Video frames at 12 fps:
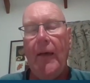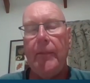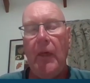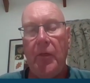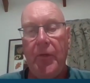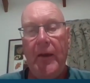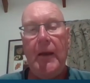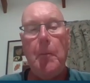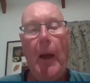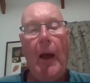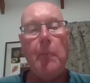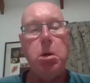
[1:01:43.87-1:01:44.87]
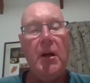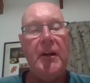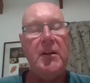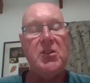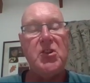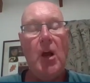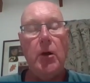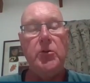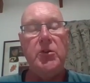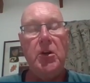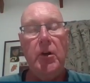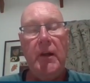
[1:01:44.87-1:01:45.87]
And the thing about
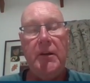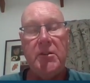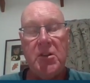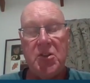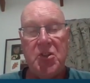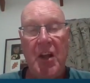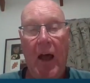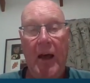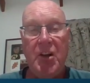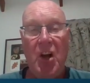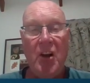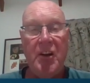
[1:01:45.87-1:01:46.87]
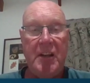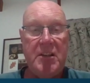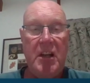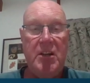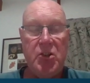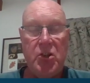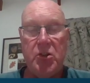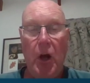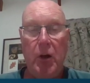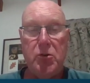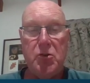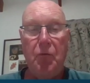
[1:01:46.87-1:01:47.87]
prednisone, you need to start on the decent
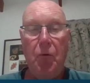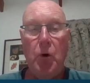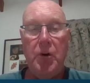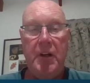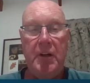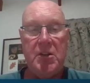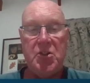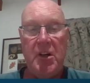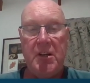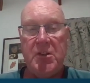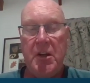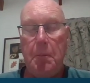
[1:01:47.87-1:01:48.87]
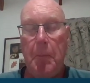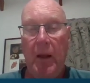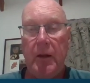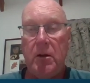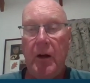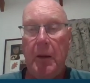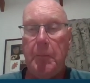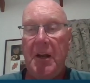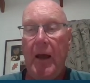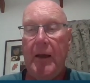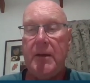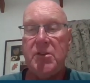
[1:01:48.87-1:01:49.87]
dose, 40 to 60 milligram a
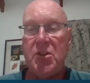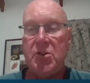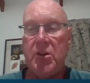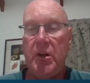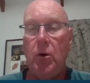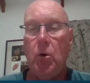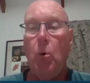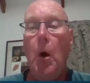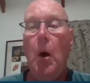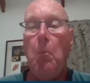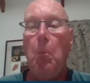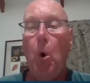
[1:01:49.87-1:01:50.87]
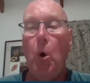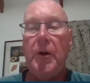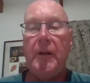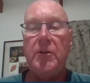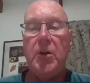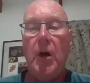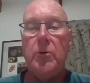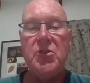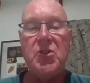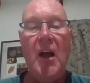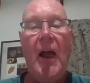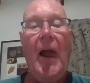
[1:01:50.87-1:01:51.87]
day as a single morning
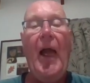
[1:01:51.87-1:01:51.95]
dose.